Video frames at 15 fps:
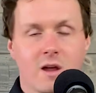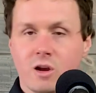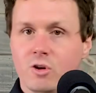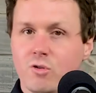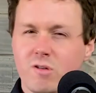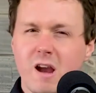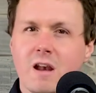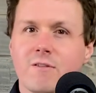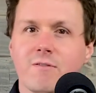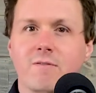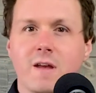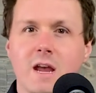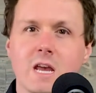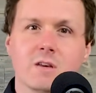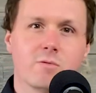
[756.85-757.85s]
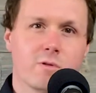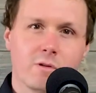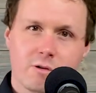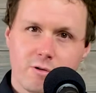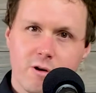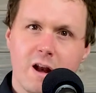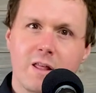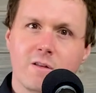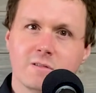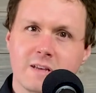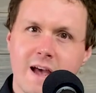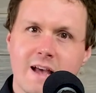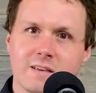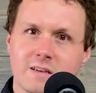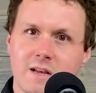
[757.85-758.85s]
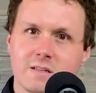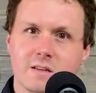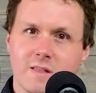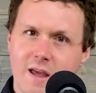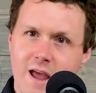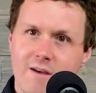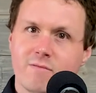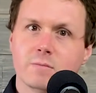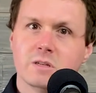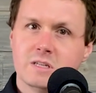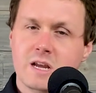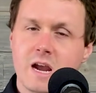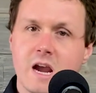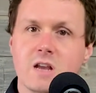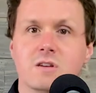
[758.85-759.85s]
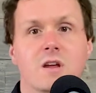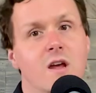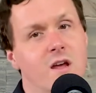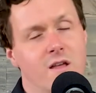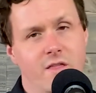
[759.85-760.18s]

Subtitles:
creative phase where they're creating those assets and they have them staged